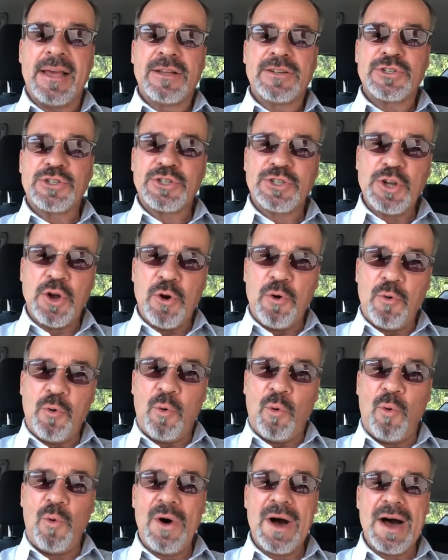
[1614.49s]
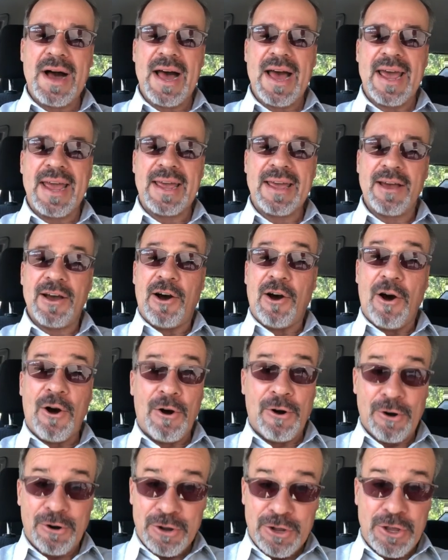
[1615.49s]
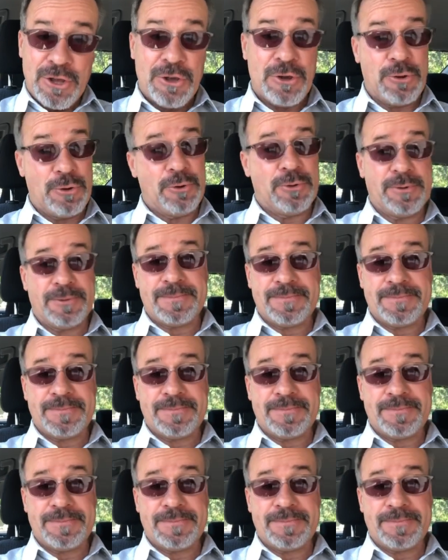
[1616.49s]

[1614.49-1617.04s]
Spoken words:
So why are you?